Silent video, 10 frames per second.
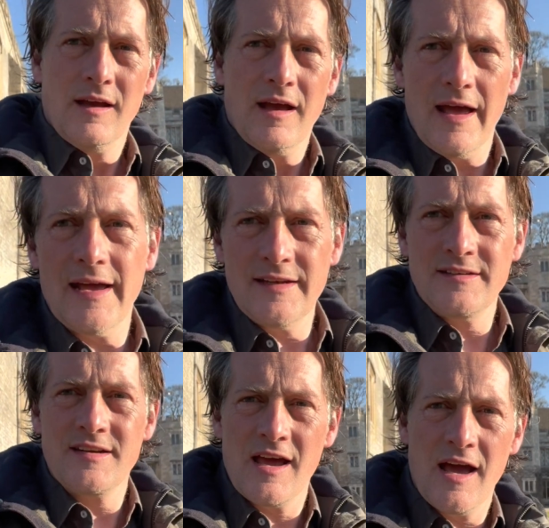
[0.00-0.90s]
And
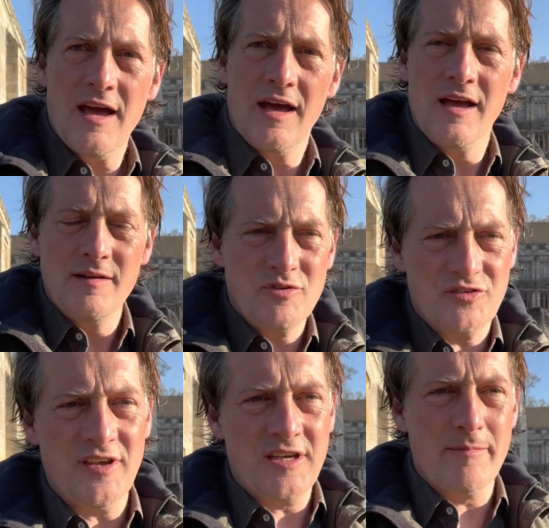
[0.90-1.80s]
just
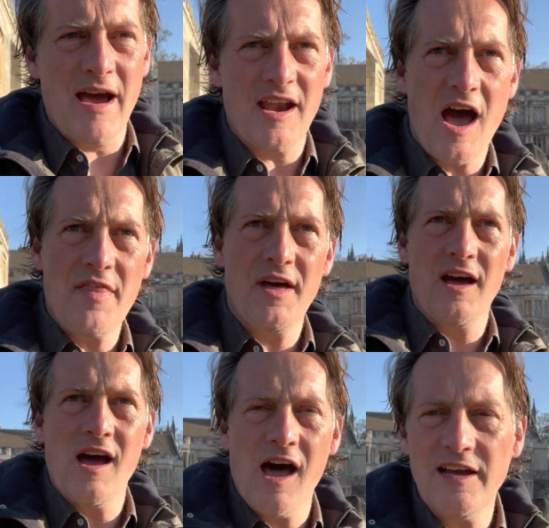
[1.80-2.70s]
thinking about
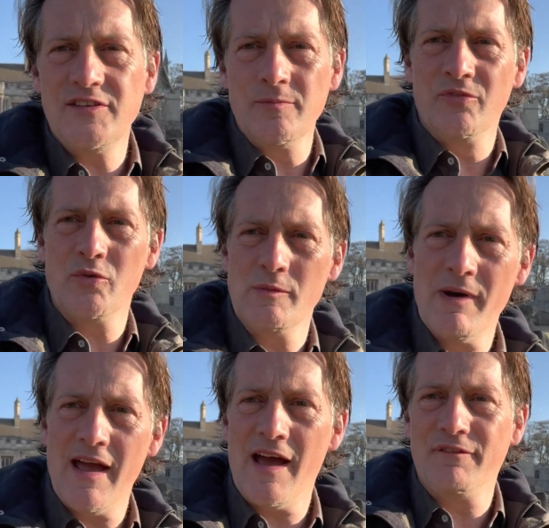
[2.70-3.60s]
other items that we
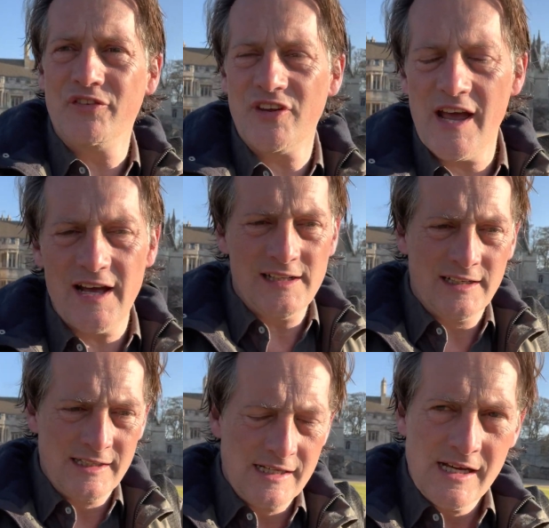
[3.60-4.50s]
might have for sale,
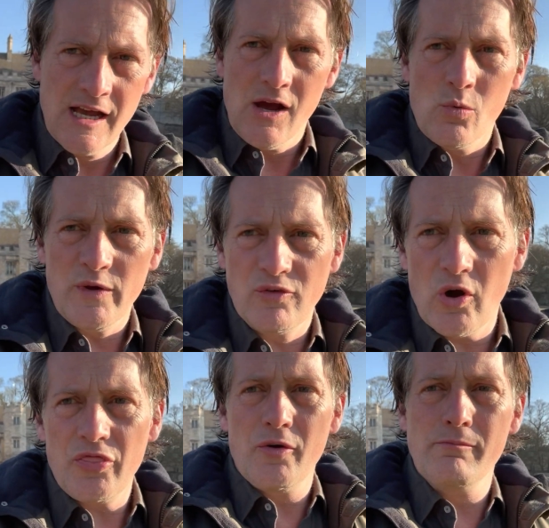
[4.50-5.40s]
we've
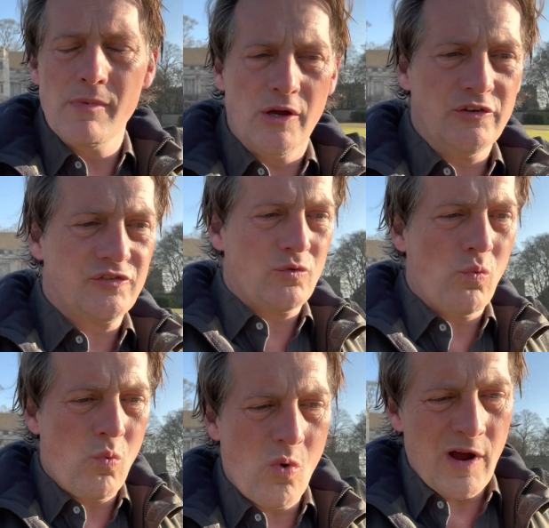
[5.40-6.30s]
got the most
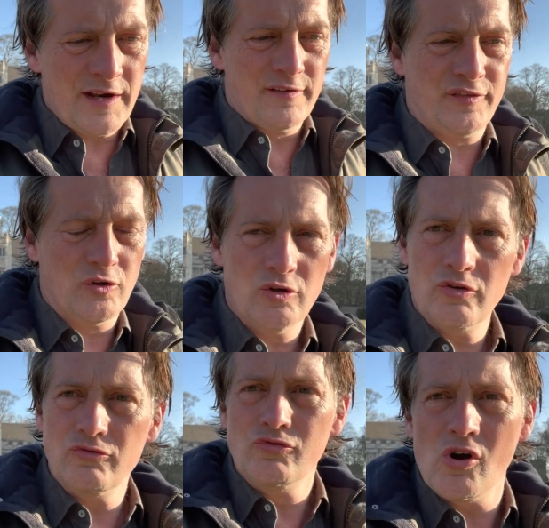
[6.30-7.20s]
wonderful
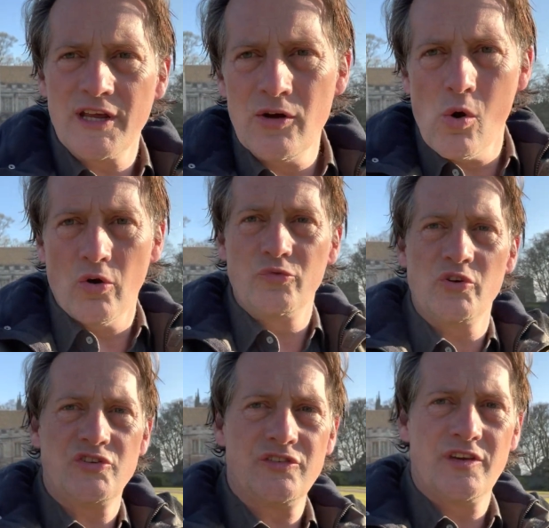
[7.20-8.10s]
rocking horse,
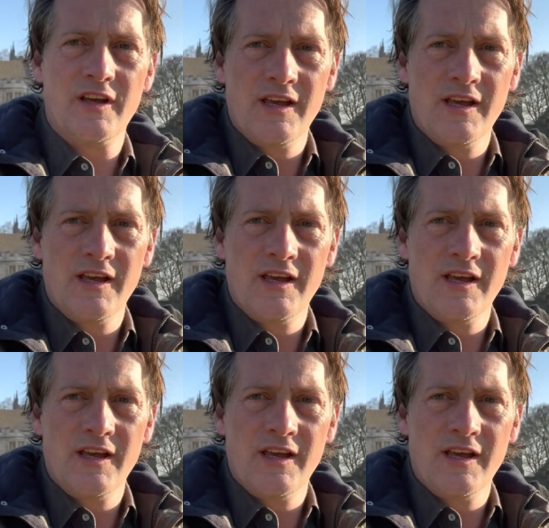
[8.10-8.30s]
which has,